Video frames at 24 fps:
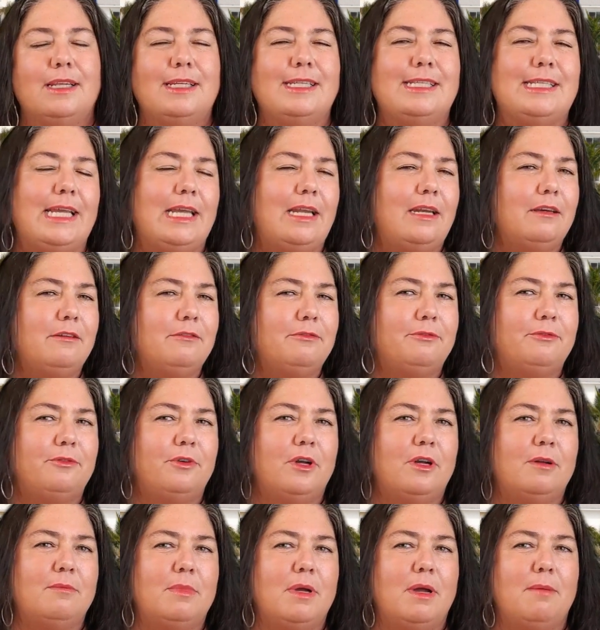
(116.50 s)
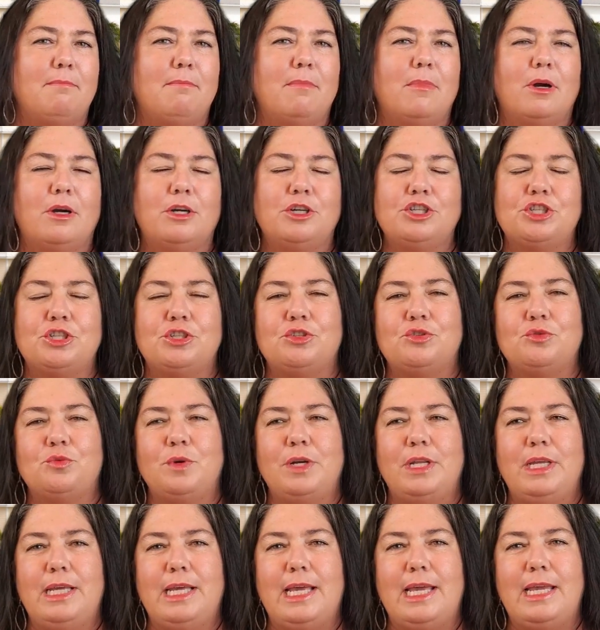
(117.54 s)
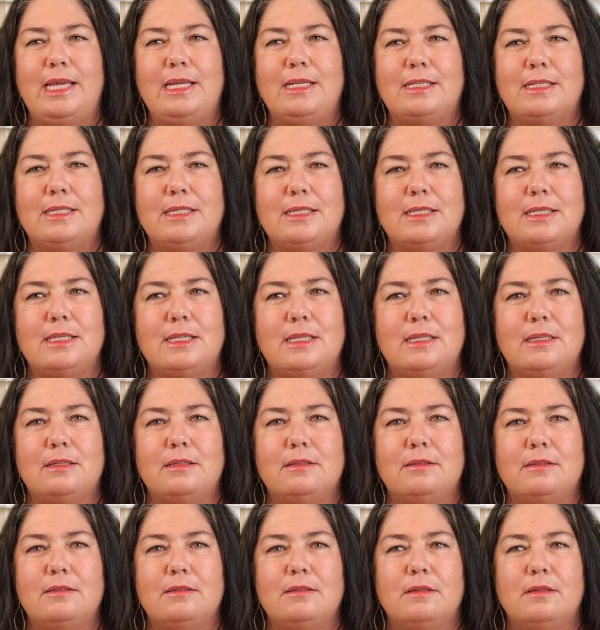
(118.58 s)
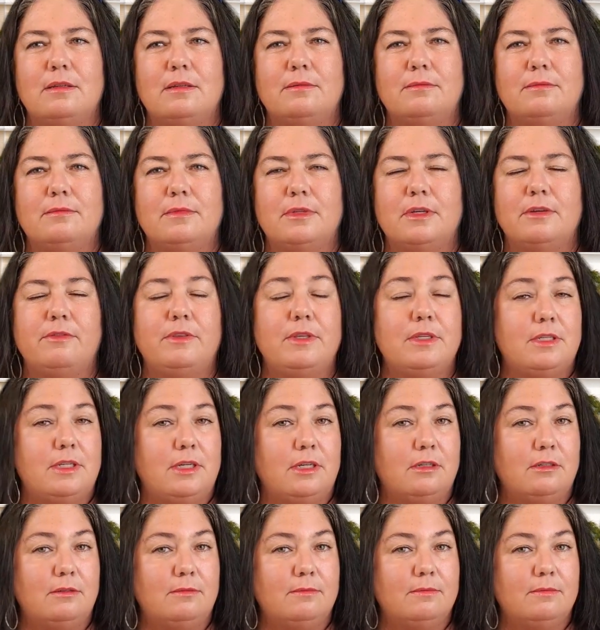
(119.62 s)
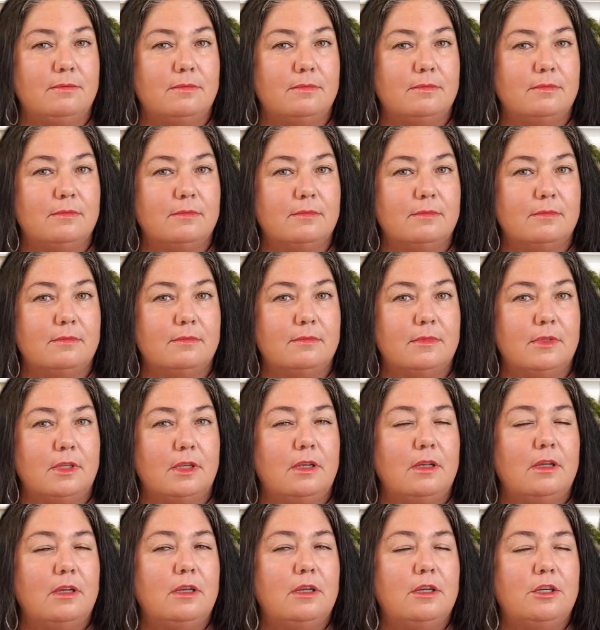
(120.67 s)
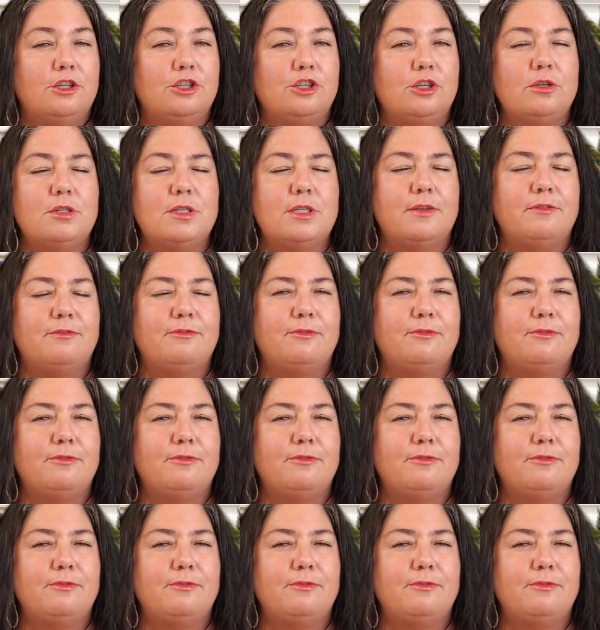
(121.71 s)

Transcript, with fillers: data from March 28 of this year shows that